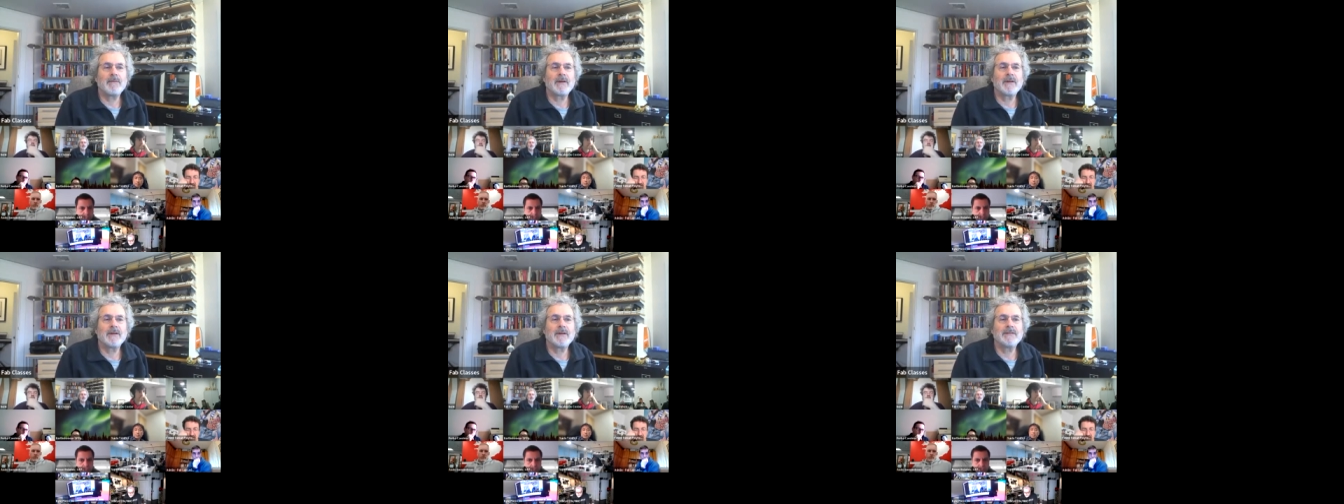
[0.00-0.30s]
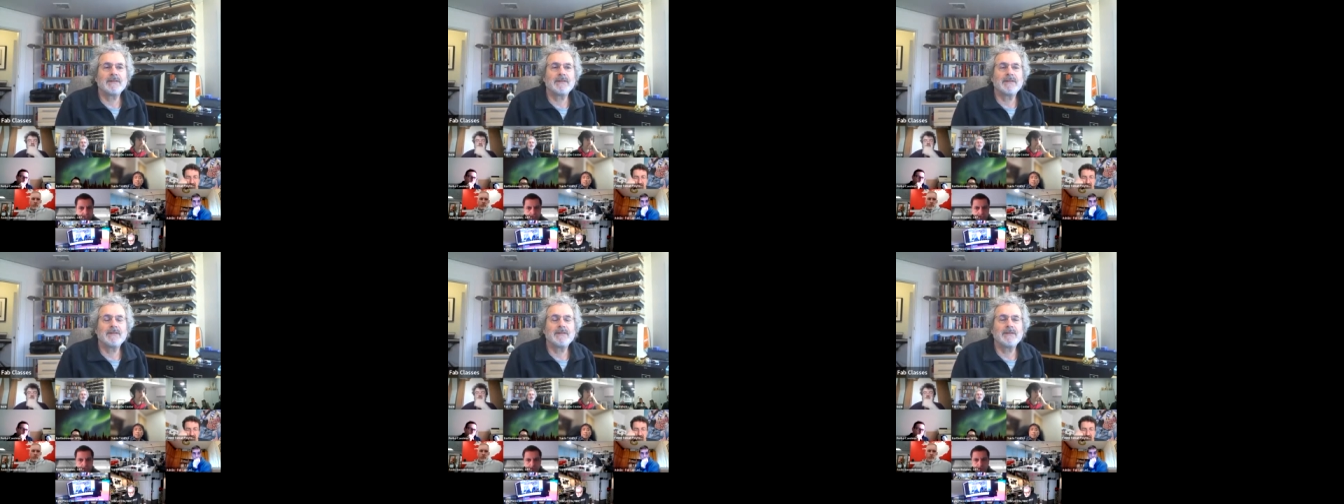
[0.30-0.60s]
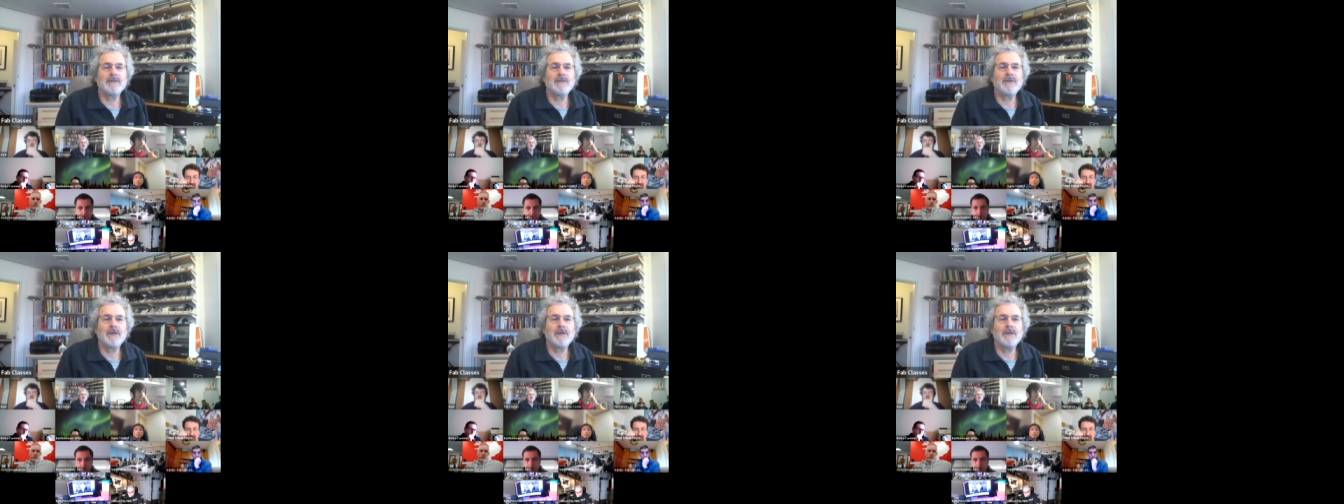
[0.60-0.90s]
because
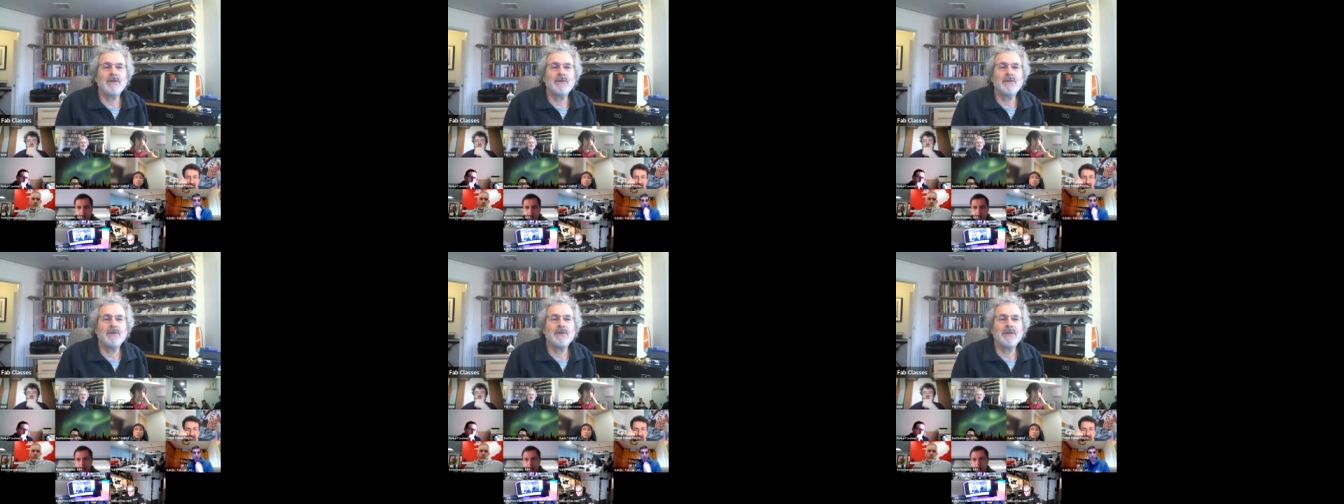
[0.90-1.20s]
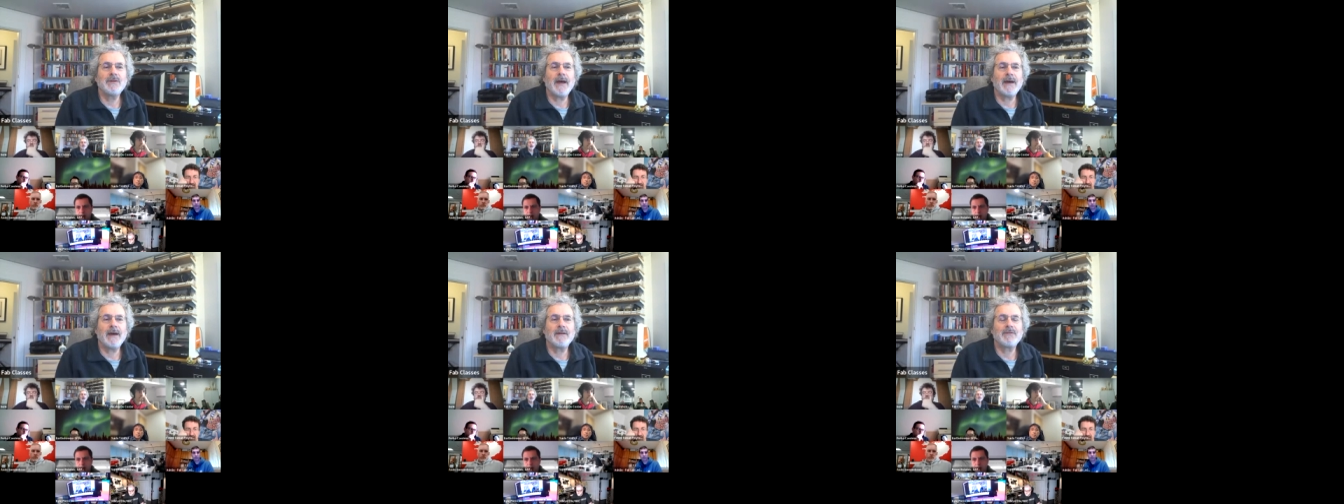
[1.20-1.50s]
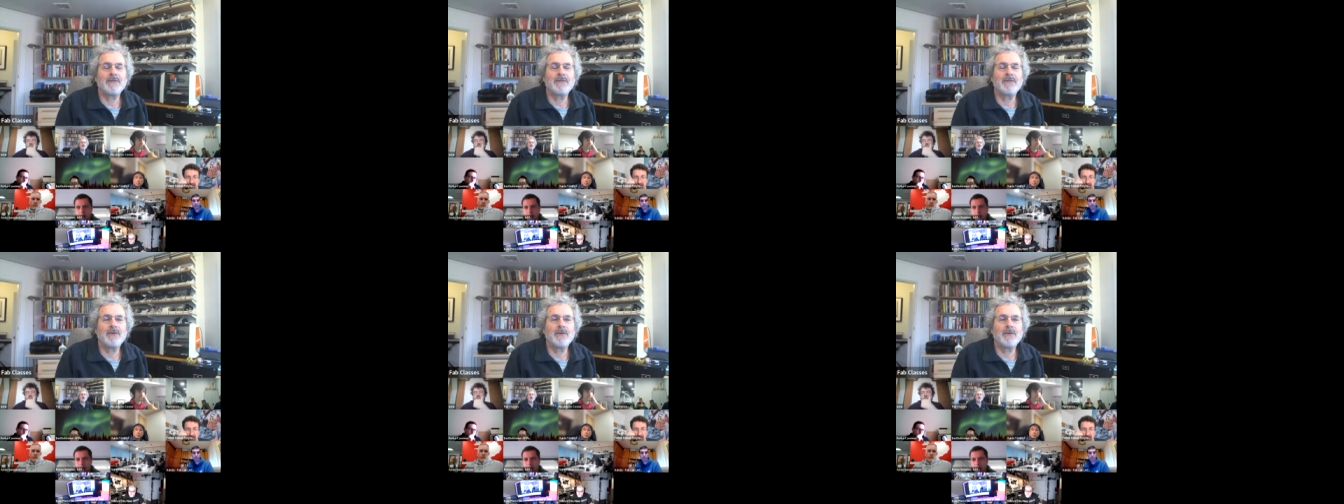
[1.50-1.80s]
you can use that
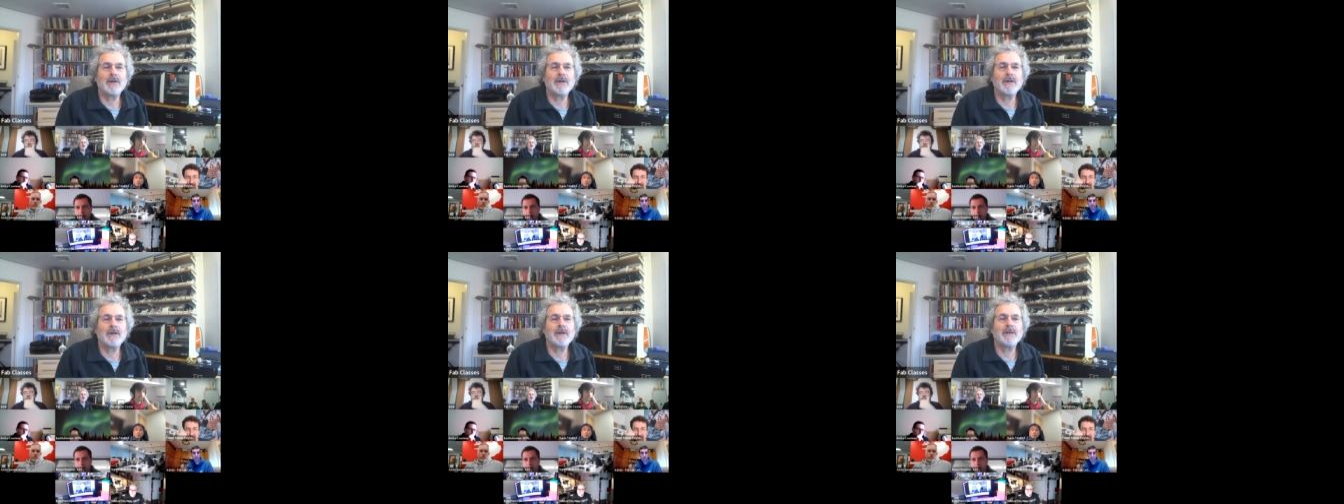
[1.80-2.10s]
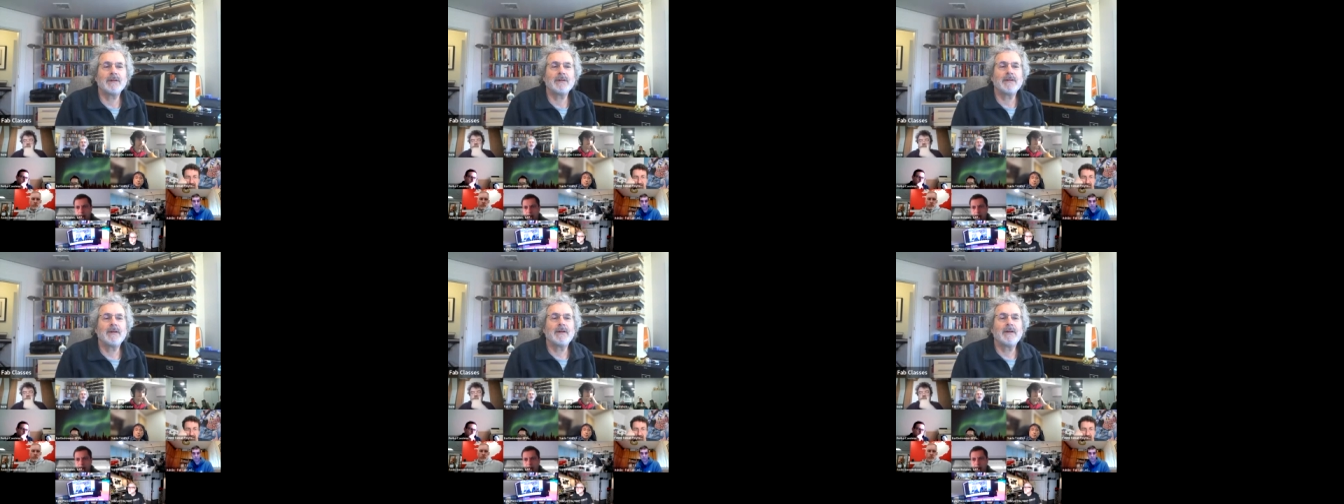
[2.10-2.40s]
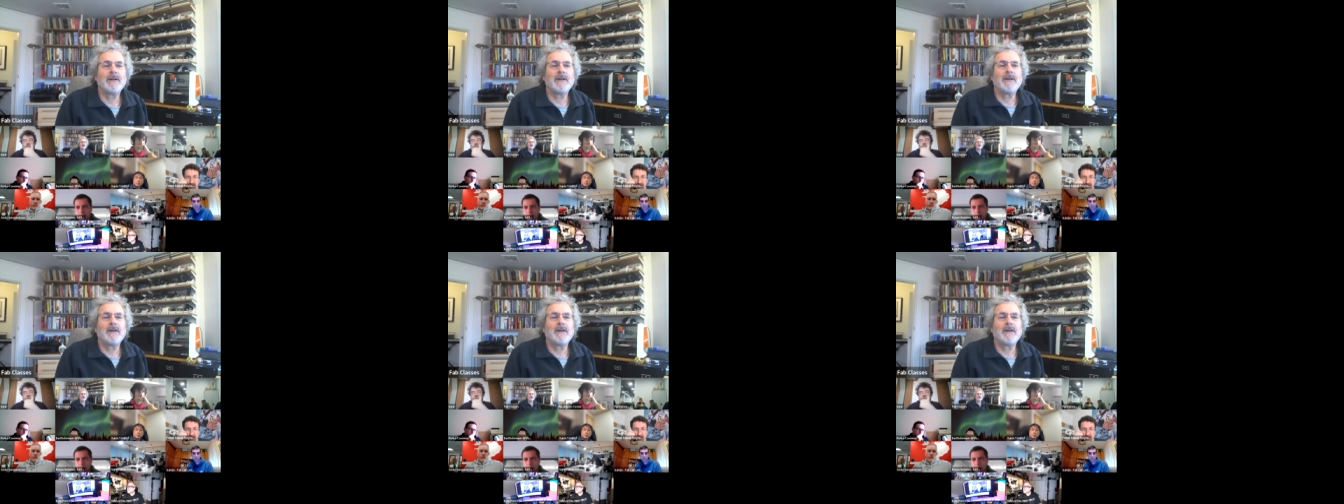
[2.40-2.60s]
to